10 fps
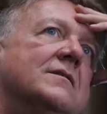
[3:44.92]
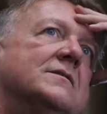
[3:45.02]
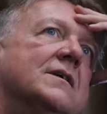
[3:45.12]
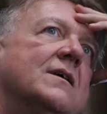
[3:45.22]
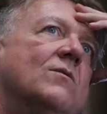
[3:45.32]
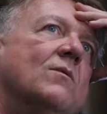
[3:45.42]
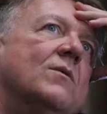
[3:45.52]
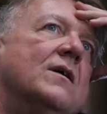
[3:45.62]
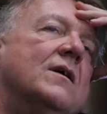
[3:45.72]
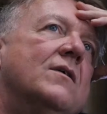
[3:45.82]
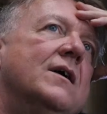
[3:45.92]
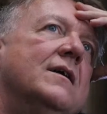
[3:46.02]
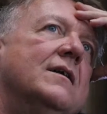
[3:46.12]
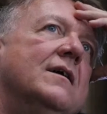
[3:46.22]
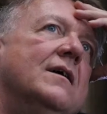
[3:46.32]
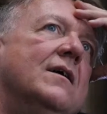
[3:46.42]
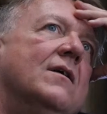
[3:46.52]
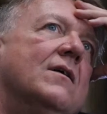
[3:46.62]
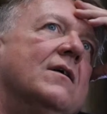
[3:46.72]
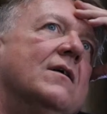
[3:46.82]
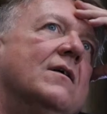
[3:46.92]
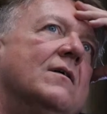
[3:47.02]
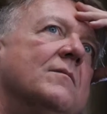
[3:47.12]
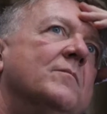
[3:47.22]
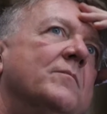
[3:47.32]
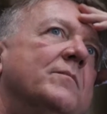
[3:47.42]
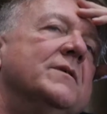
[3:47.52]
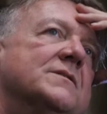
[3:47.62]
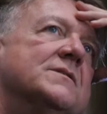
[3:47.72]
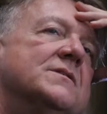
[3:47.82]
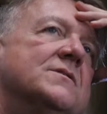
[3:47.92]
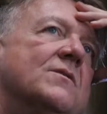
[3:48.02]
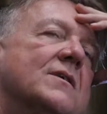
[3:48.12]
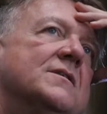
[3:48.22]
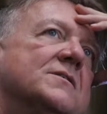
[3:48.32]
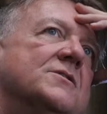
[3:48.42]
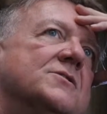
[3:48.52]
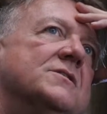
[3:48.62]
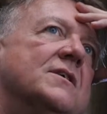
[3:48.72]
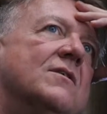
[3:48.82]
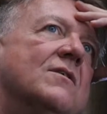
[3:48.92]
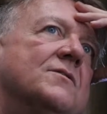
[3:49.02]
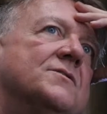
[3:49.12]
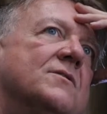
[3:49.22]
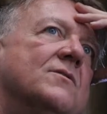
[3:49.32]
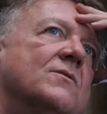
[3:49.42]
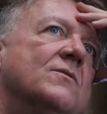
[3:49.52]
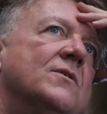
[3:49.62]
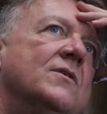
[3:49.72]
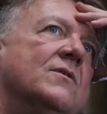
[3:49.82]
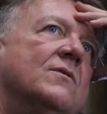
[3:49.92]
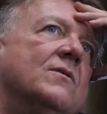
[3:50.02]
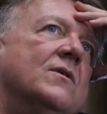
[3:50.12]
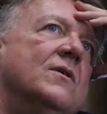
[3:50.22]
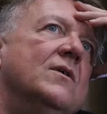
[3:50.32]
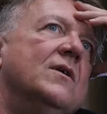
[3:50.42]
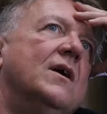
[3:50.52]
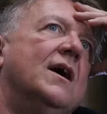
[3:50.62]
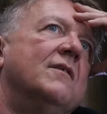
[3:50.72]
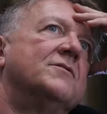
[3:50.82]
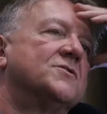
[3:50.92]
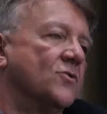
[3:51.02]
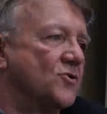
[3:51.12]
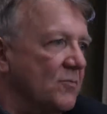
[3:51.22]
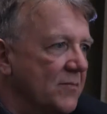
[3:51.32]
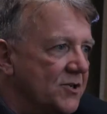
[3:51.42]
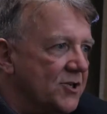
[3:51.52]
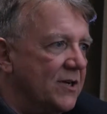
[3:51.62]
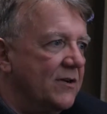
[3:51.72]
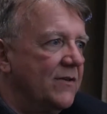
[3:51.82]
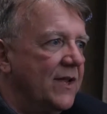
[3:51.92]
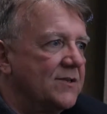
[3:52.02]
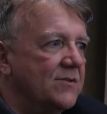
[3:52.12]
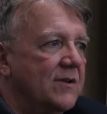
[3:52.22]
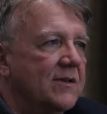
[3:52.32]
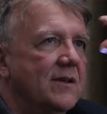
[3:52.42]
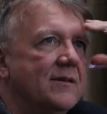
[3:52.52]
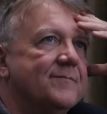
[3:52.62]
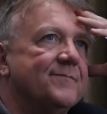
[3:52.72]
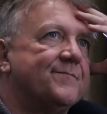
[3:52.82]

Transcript: saying, well, we're going to create businesses or organizations that are also have a social mission or that sort of thing.